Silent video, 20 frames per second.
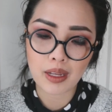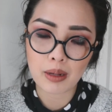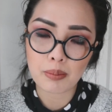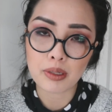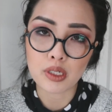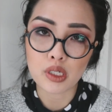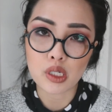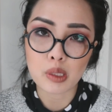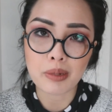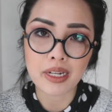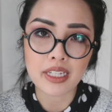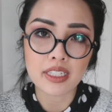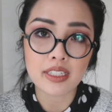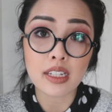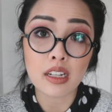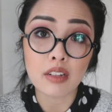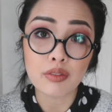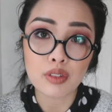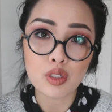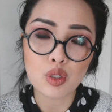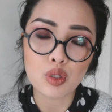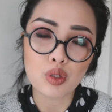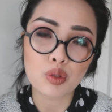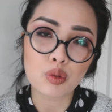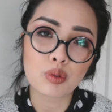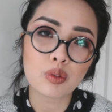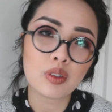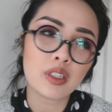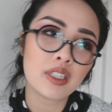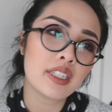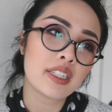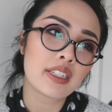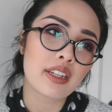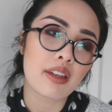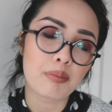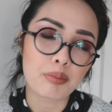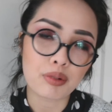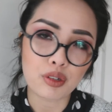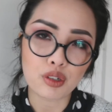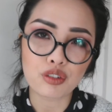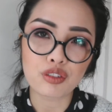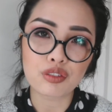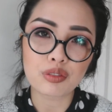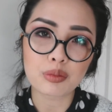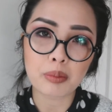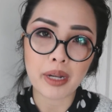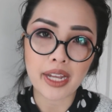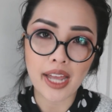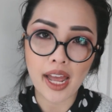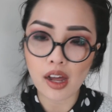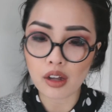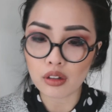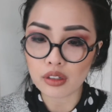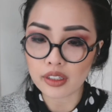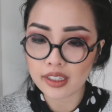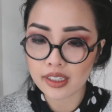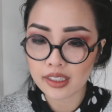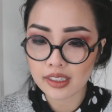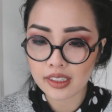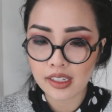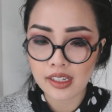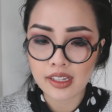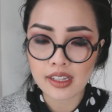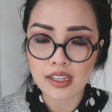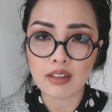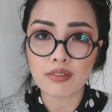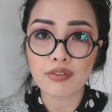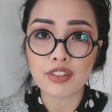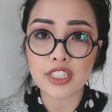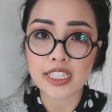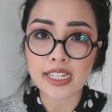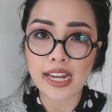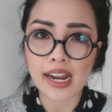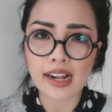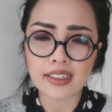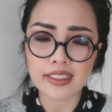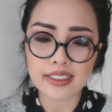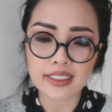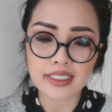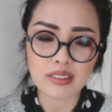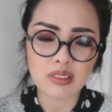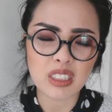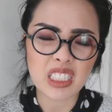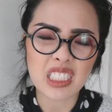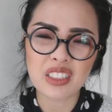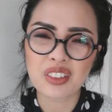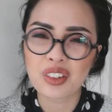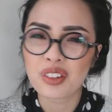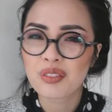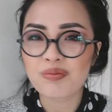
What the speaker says: push myself to improve my health and physicality, which,